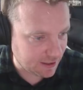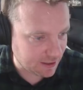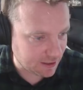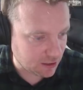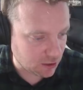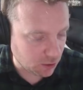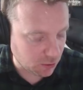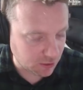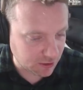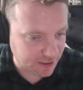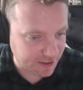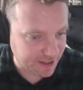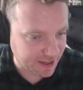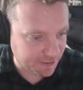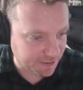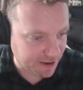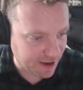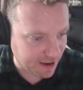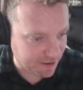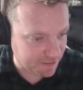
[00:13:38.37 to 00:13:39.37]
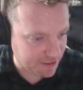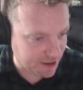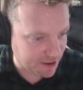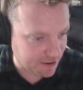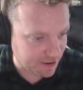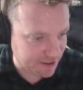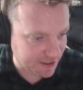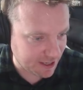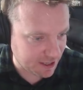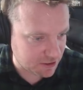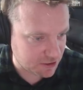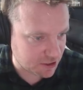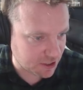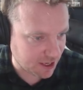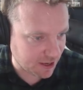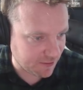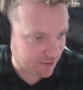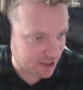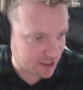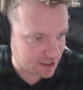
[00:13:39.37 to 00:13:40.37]
colon that we have there. And that should
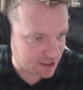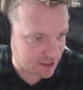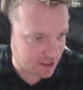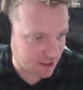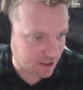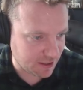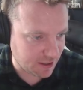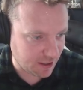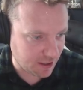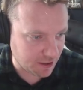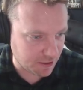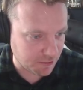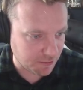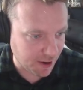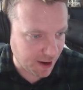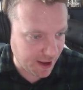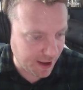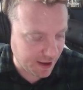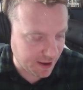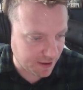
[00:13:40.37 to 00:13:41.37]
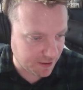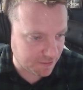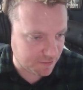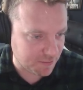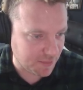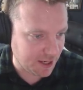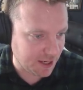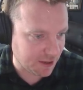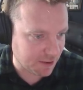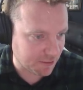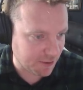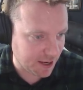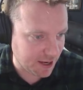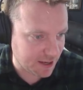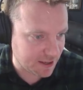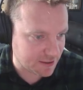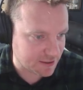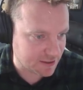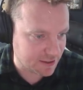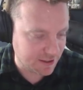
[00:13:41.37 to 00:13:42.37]
give us an array of mini
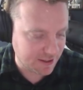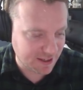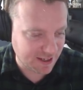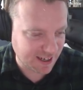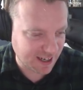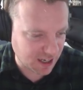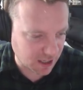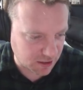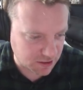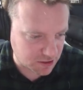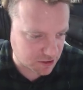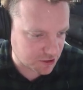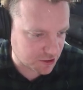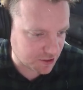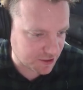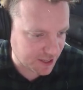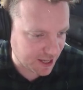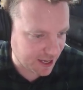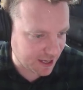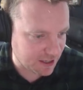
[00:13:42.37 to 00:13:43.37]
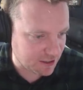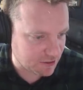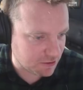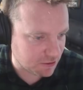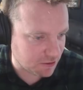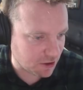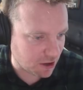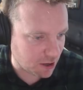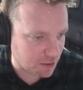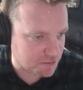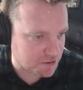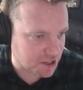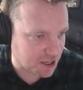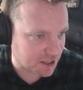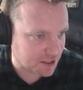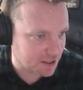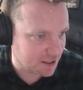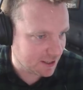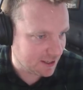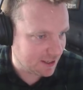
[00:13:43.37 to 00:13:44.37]
arrays. I could also turn that into an
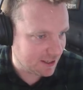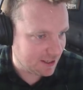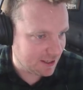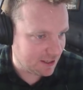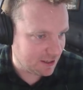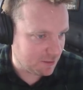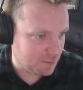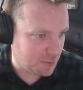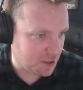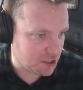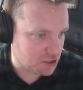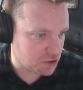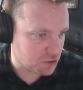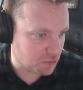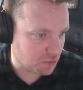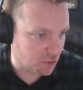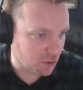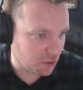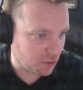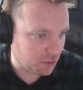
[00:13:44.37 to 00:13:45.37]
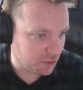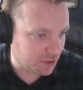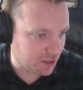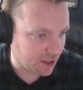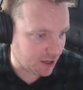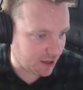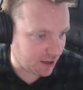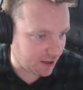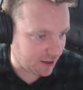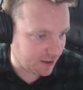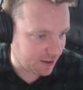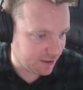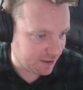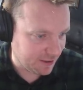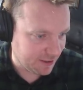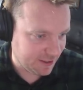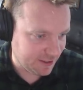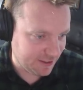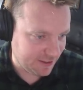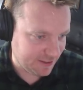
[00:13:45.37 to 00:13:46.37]
object. Pitch, roll, yaw,
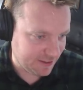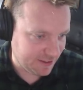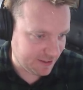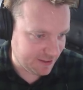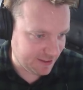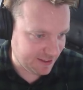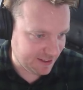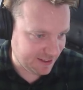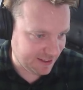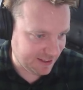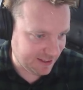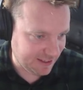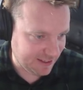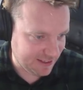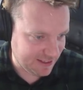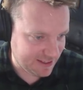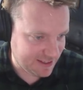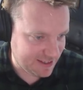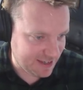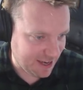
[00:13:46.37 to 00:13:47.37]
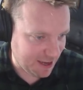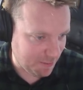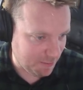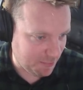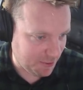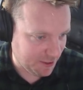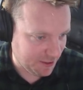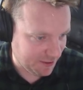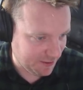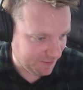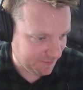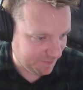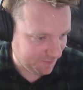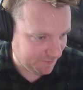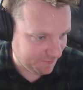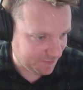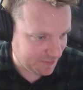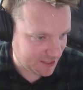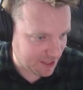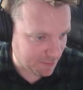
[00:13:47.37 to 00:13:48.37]
temp
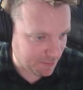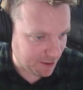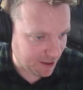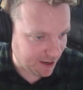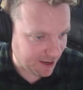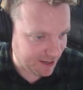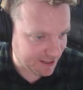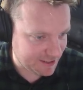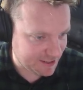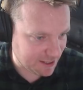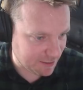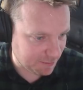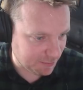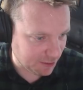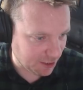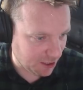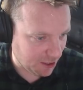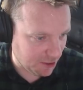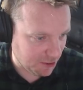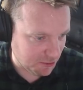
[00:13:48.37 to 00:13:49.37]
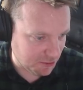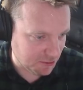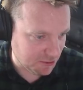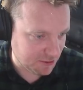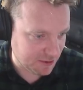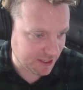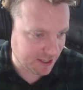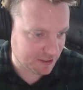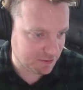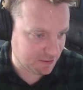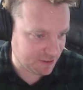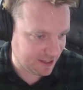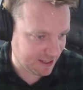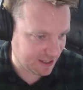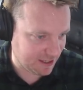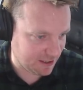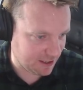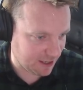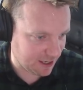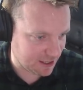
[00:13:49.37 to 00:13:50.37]
high, temp low. That's what
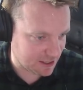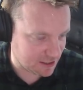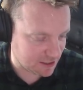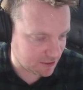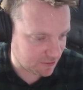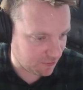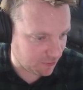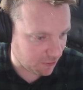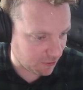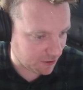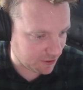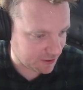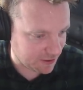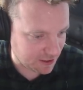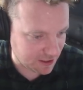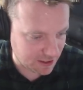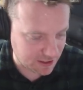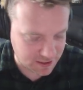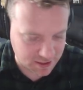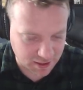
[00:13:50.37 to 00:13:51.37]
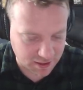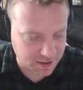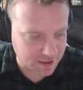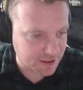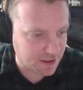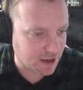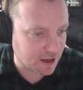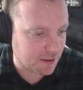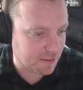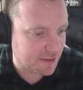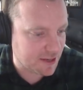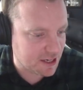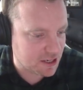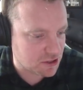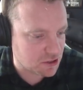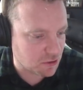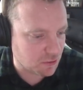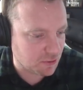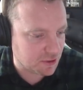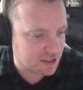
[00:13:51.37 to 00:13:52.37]
that, I guess, is for. It's all in the
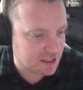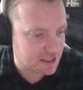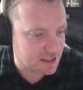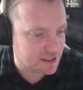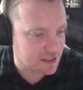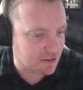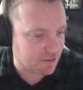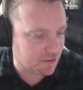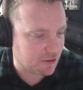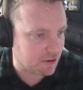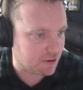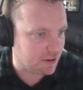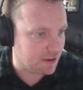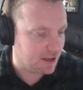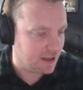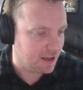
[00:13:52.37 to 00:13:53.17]
documentation what these different